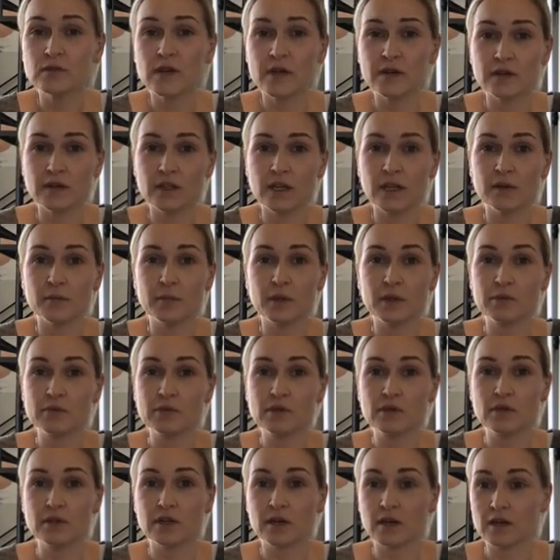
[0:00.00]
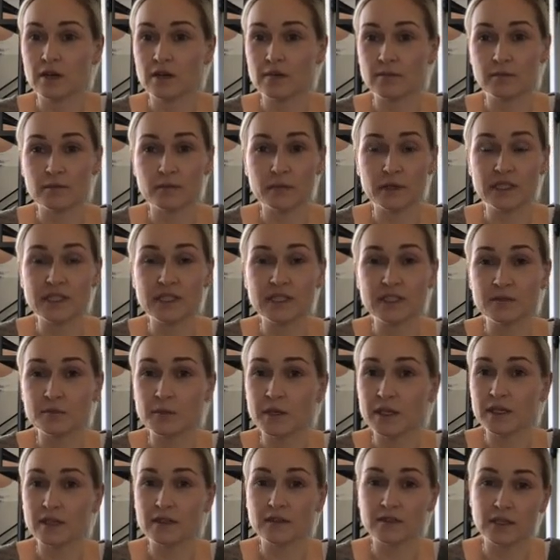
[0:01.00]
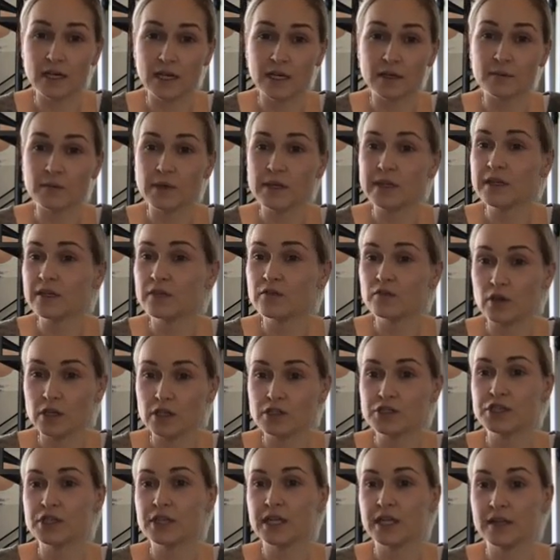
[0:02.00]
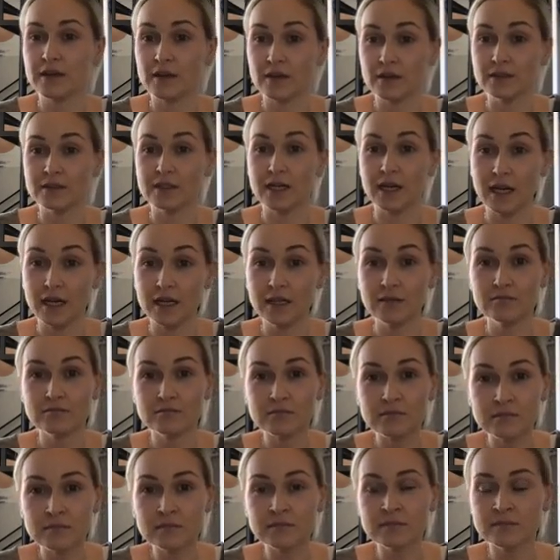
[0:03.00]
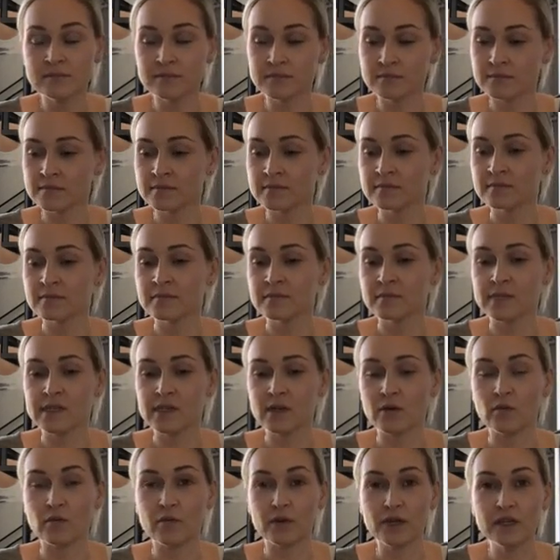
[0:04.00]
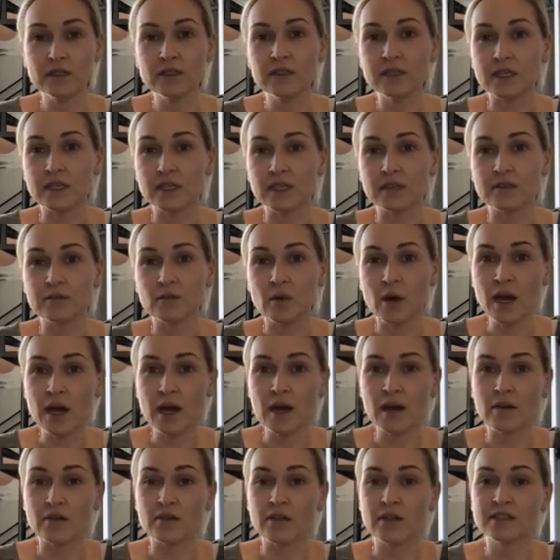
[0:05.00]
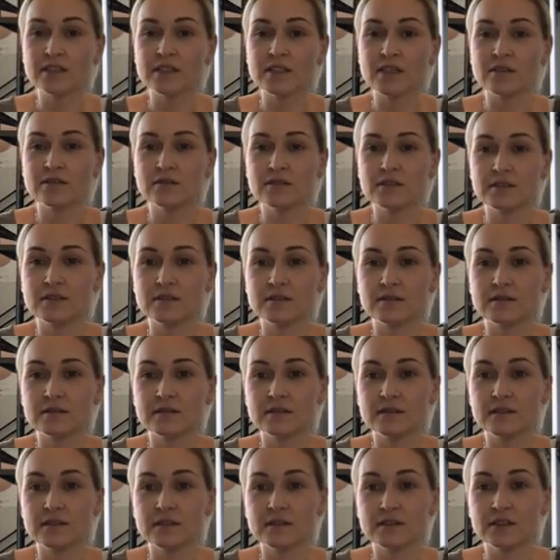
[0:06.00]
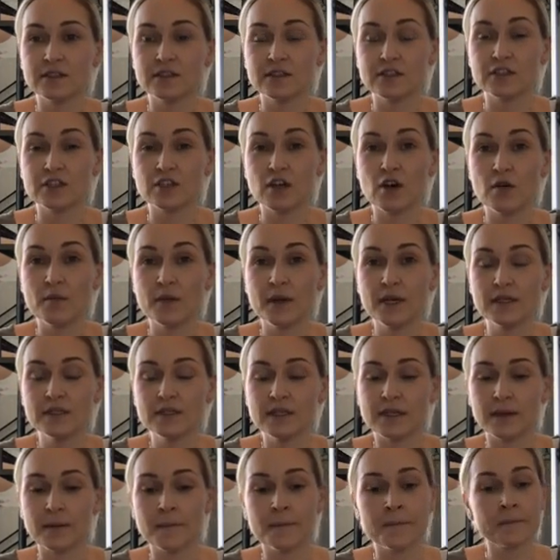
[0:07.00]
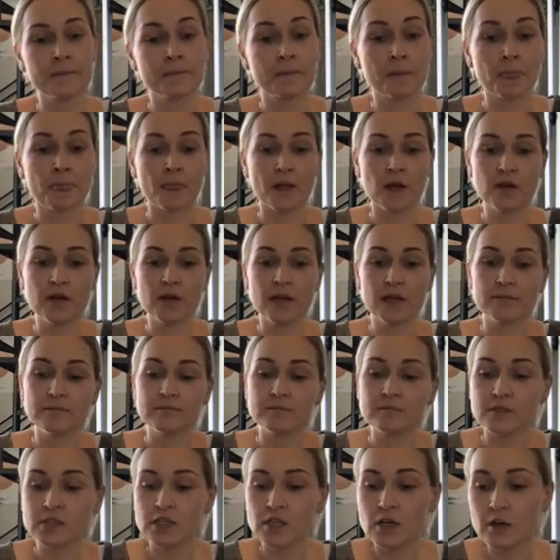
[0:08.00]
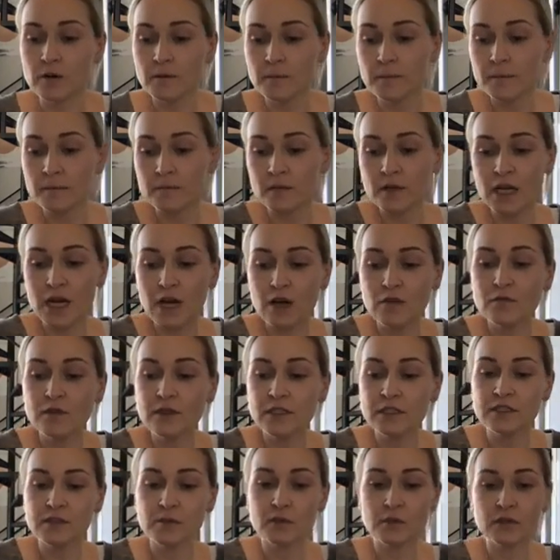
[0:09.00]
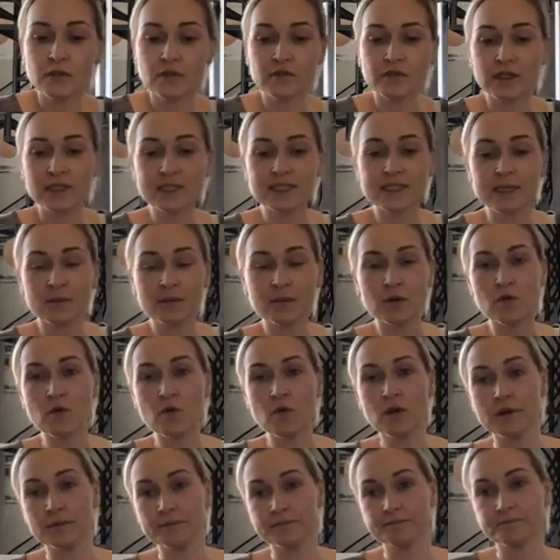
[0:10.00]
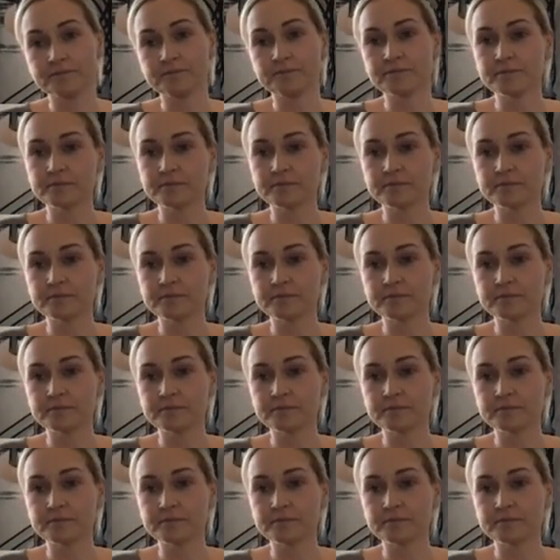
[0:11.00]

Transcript: We have a lot of people in our business making a lot of money, crushing it online. Really? Wow, that sounds so amazing. Okay, so confidence and belief, that's #1.